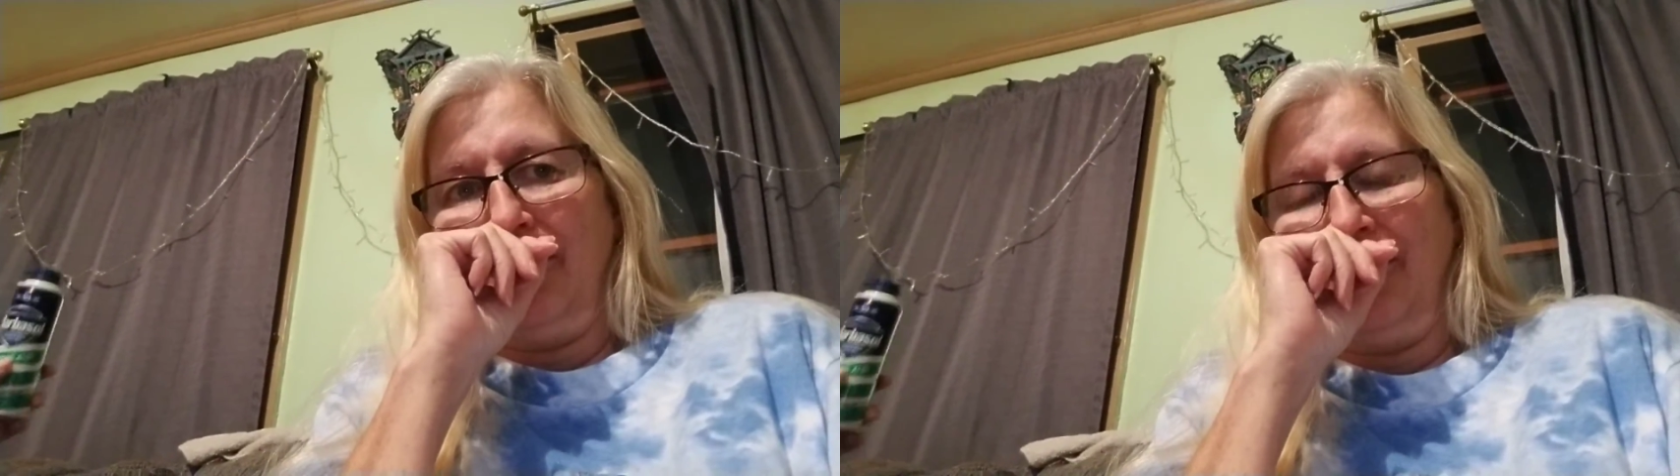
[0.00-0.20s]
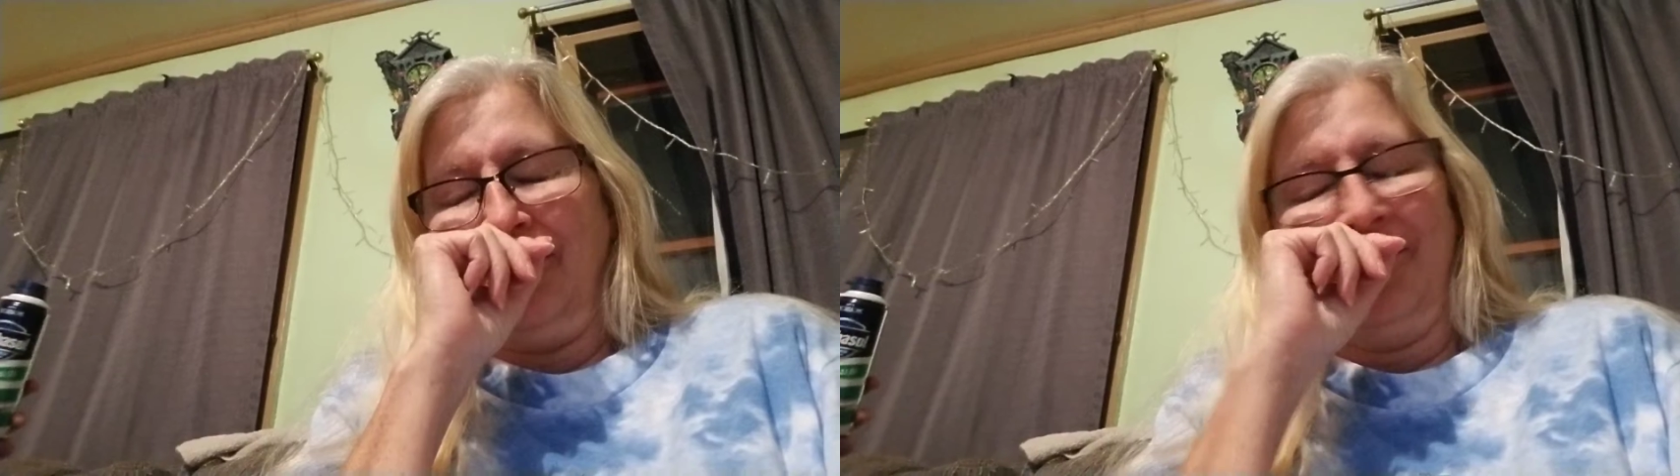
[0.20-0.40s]

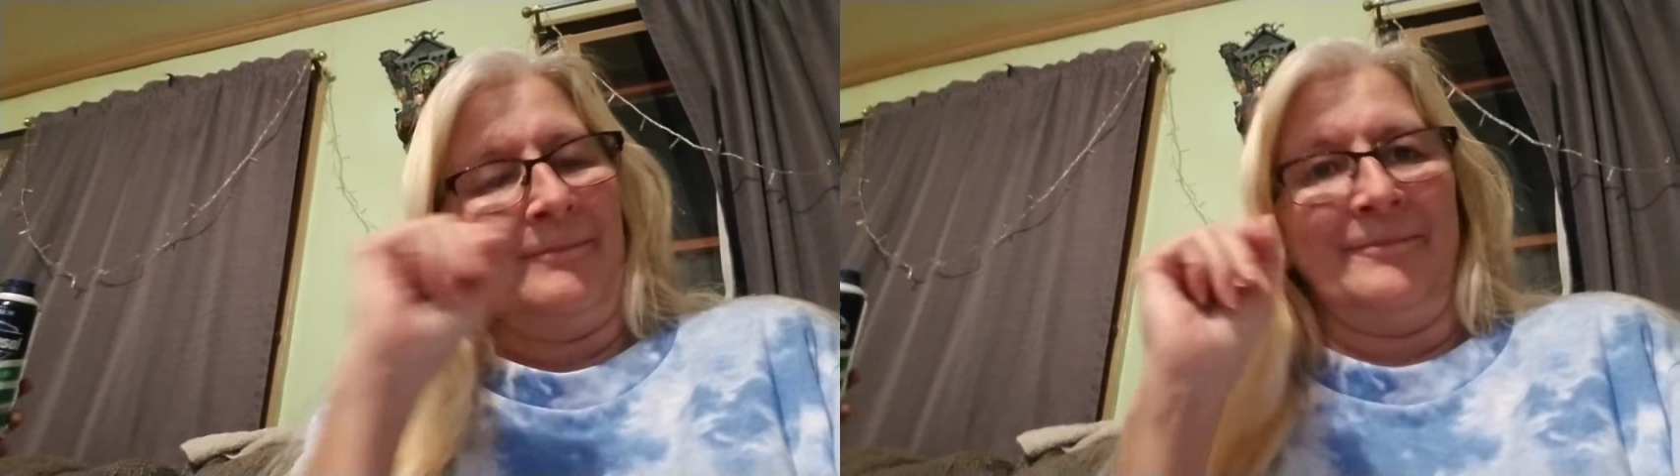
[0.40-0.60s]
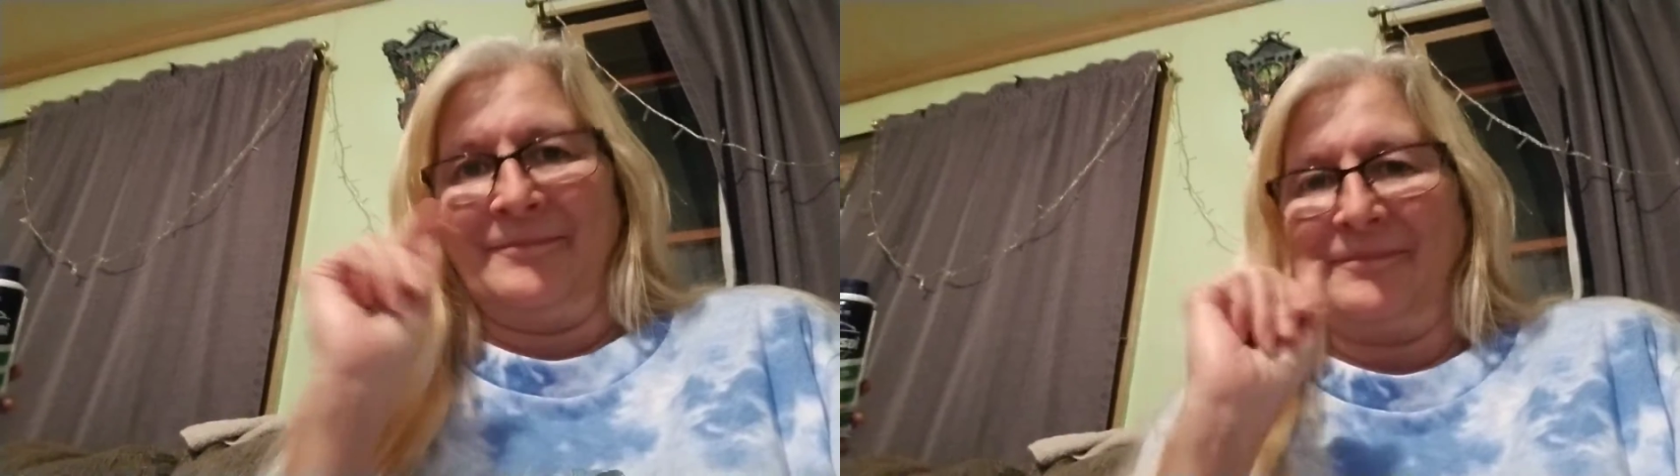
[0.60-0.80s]
Mm.
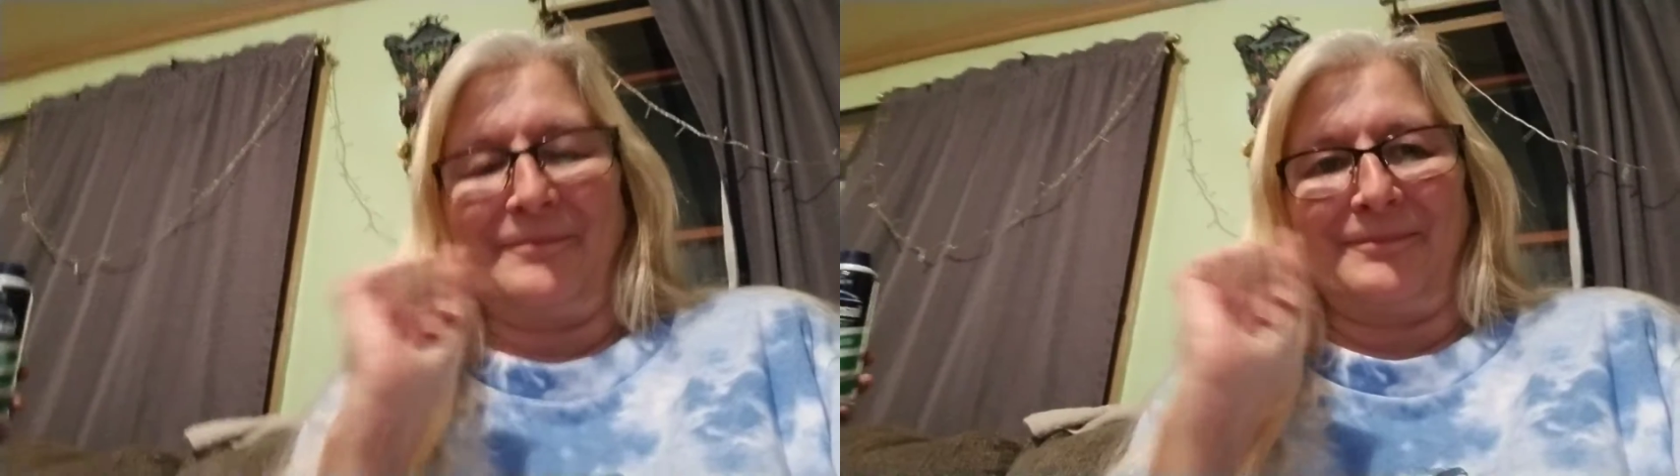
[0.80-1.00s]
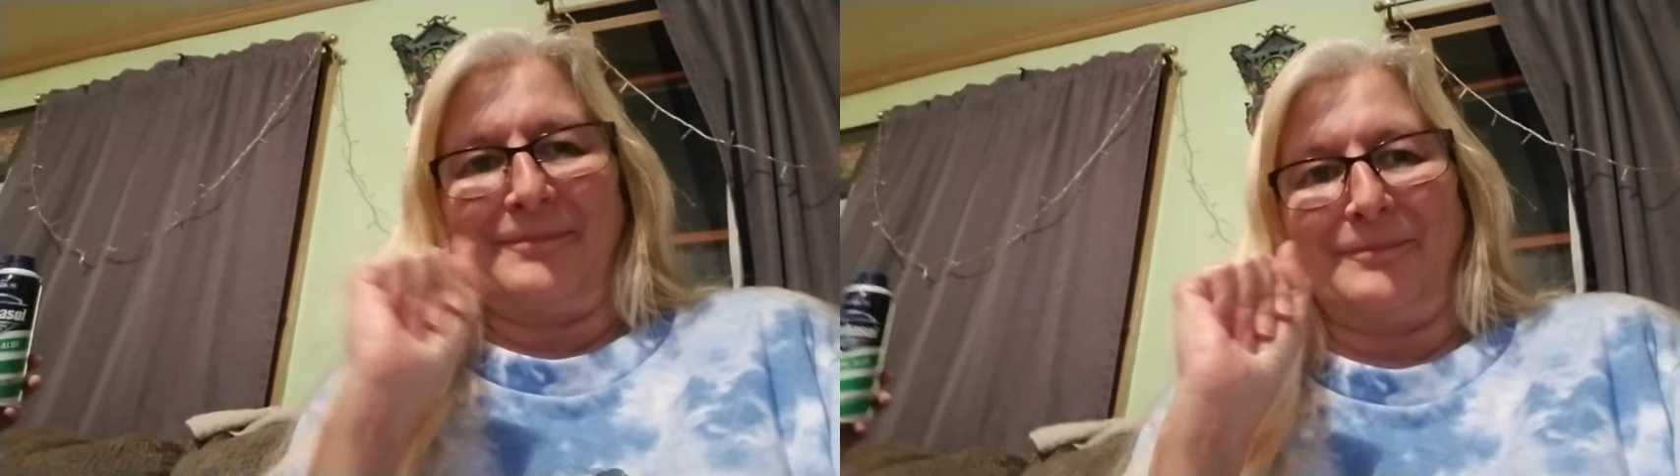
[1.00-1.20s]

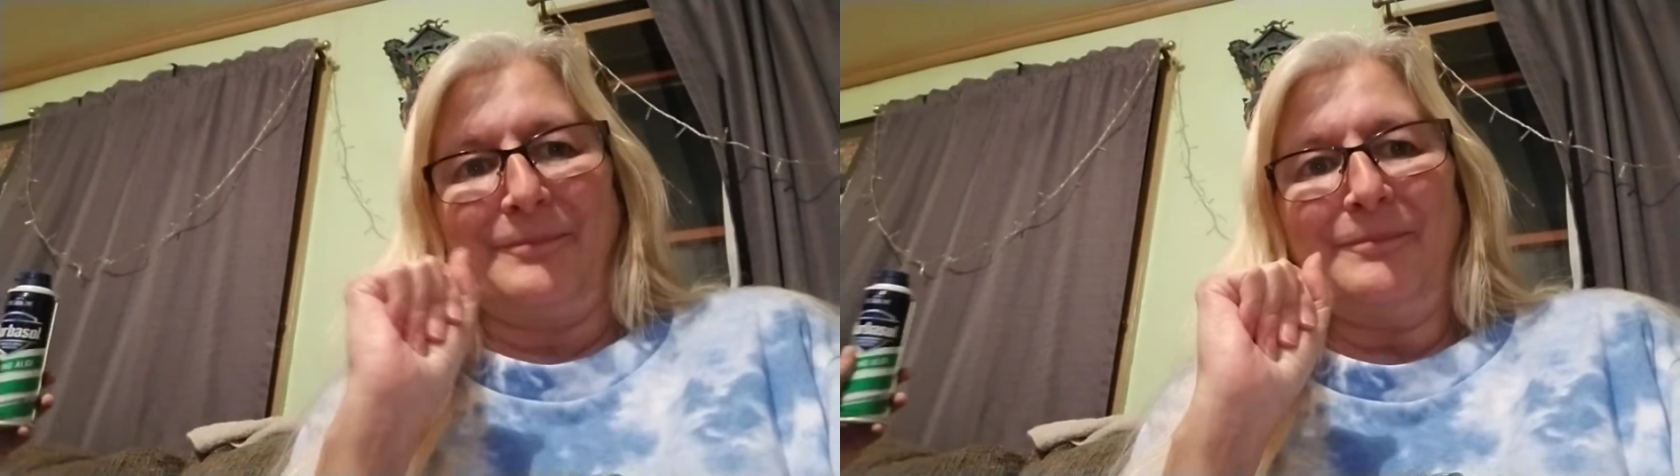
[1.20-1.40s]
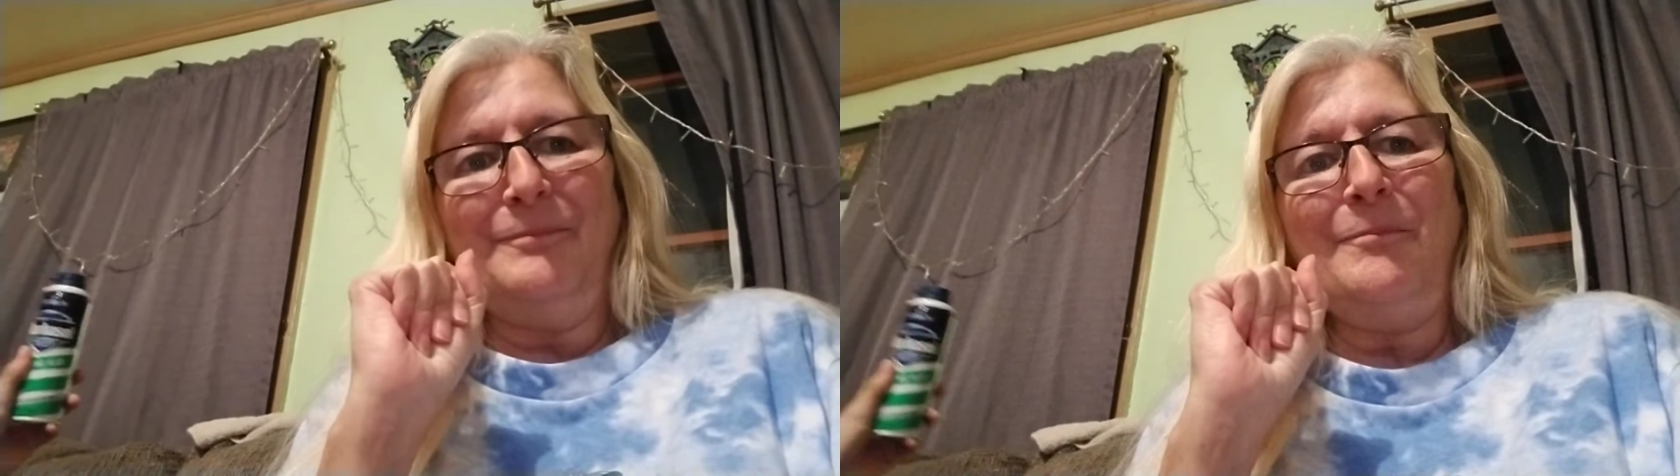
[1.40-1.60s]

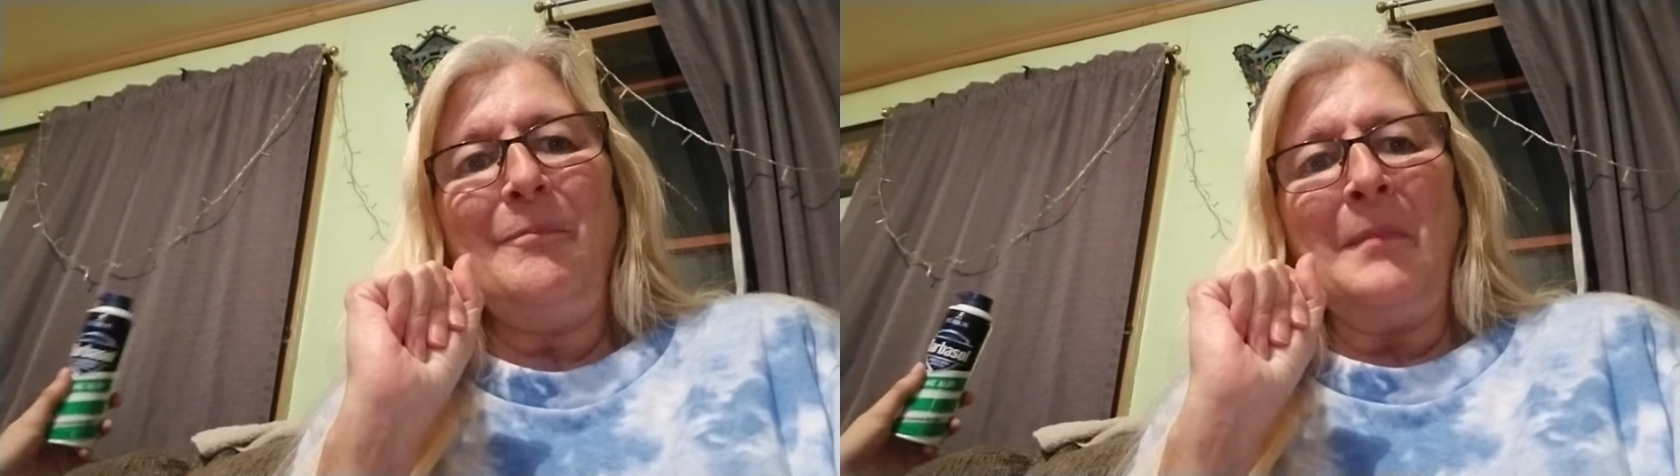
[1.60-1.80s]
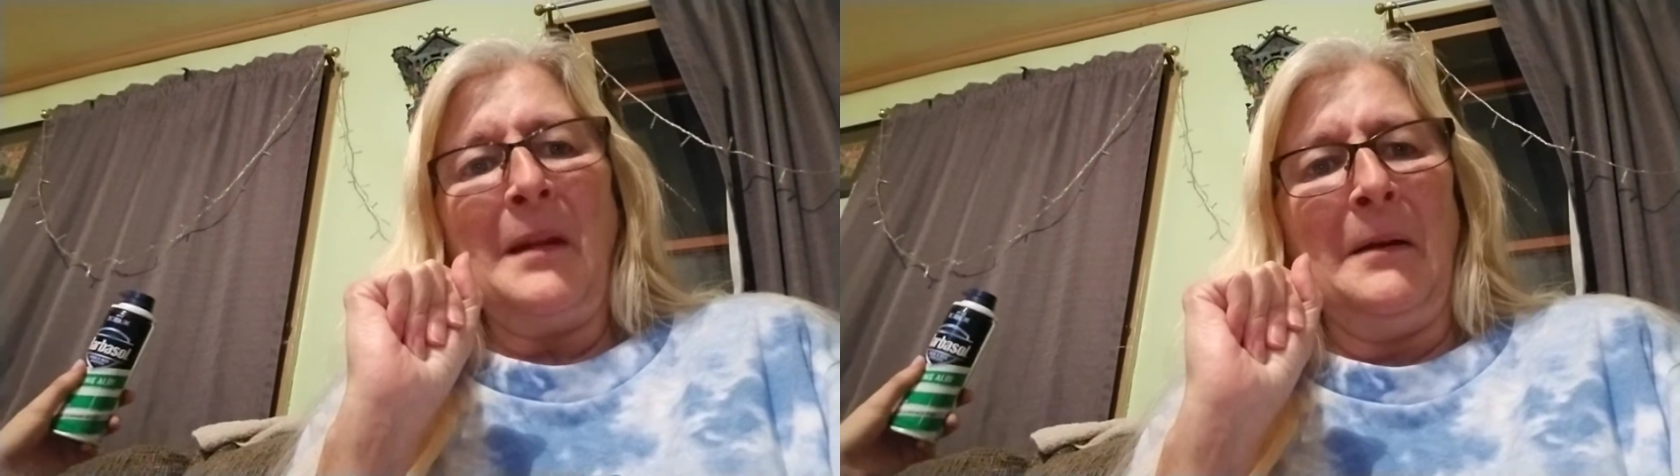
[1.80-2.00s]

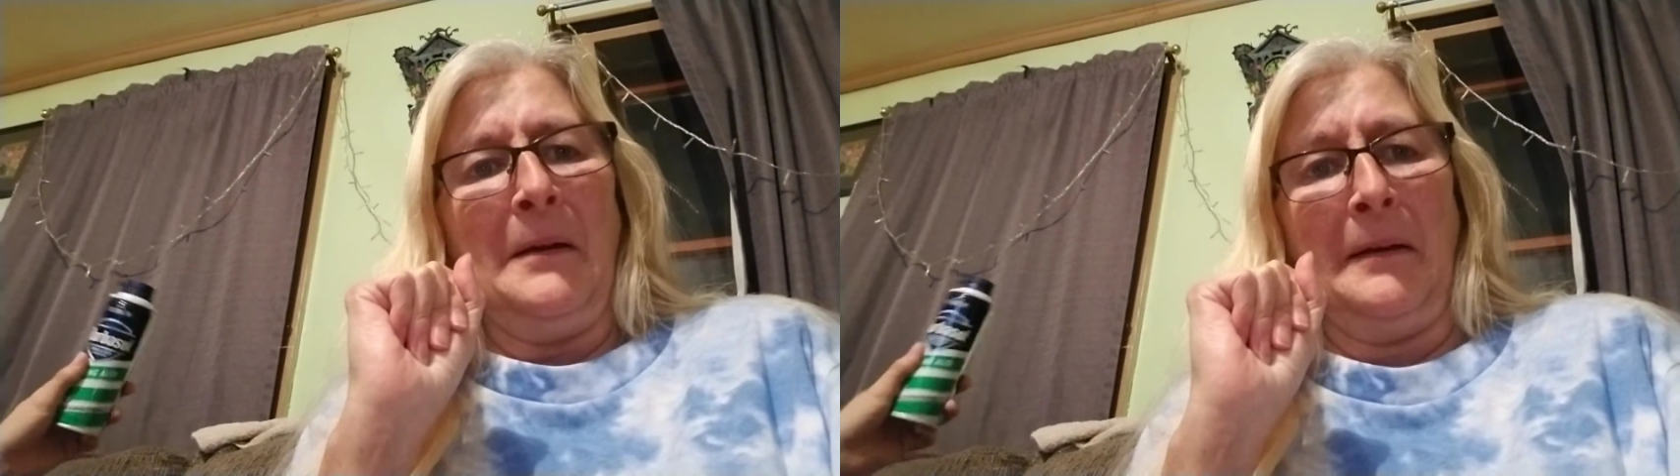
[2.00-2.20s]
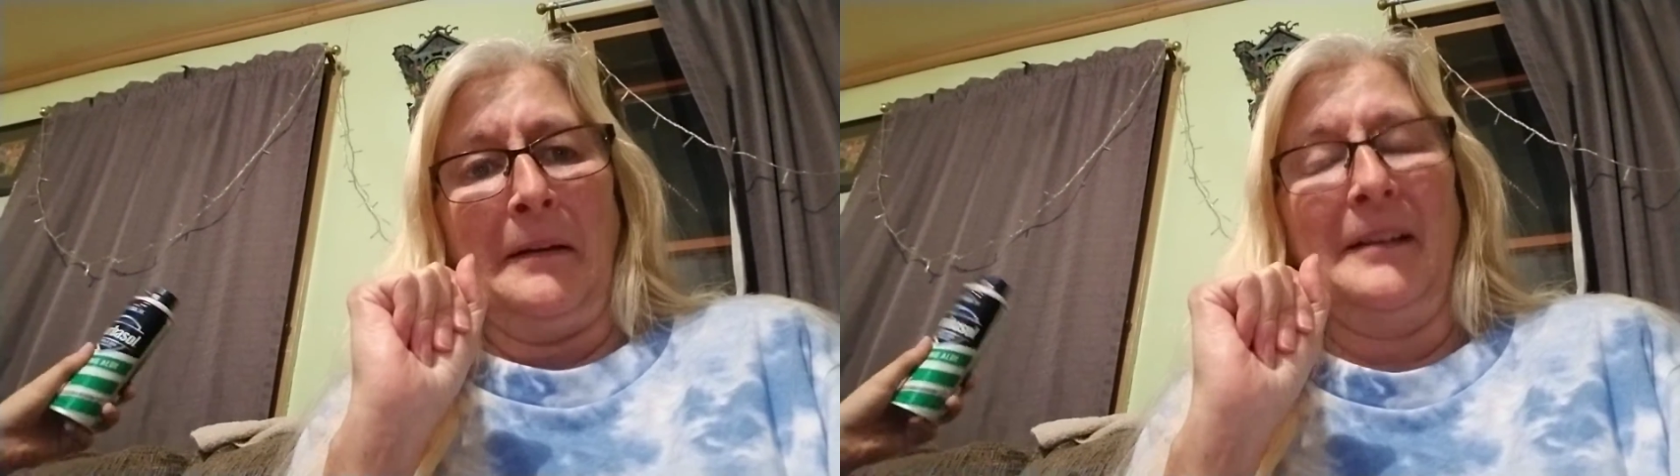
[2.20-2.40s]
I